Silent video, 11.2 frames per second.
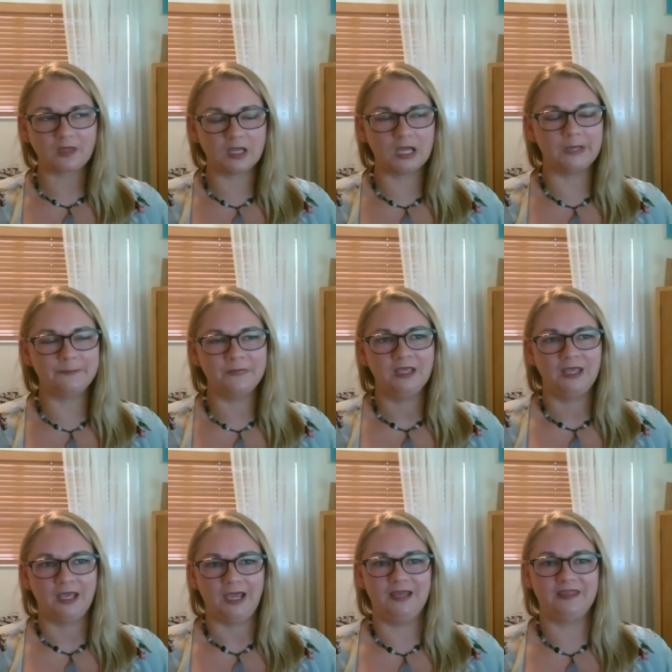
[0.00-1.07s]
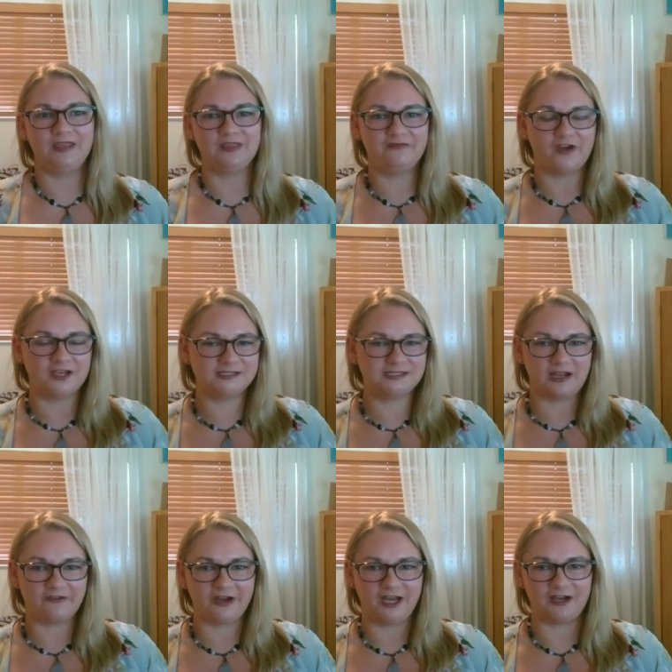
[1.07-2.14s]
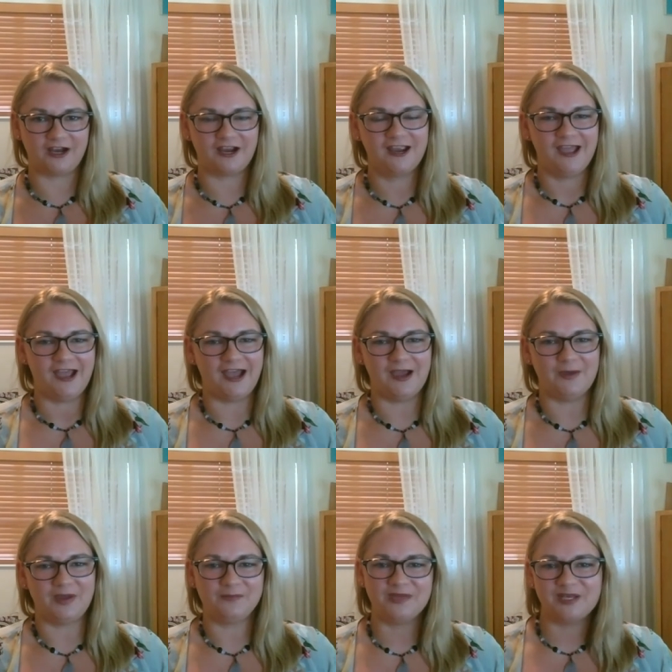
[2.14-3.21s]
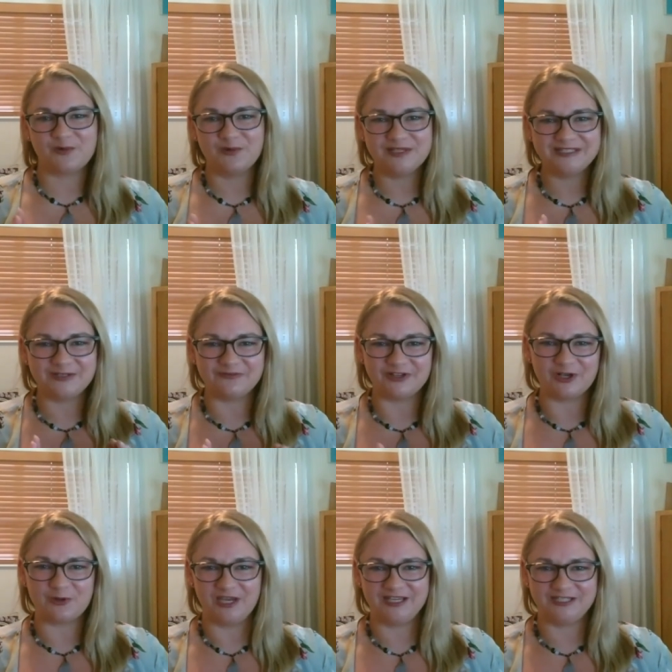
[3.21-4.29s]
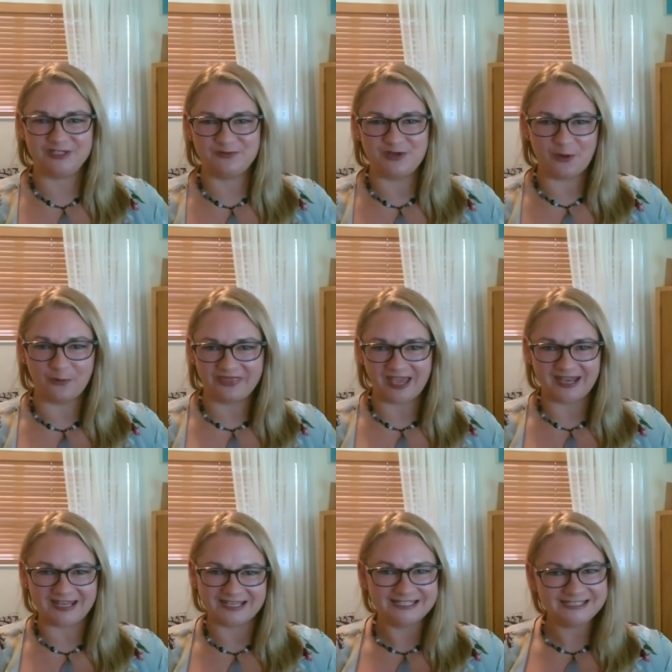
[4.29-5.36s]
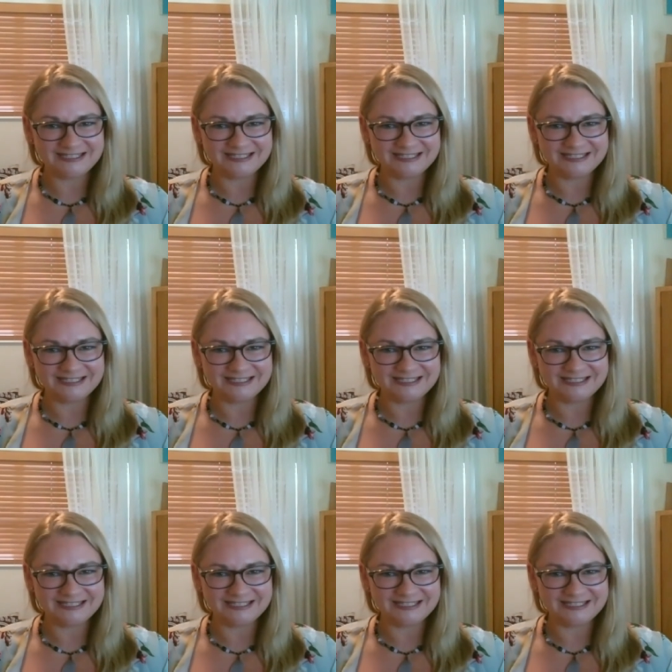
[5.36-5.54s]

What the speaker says: And then the faucet aerator, I'm going to quiz you real quick. Do you know what that is?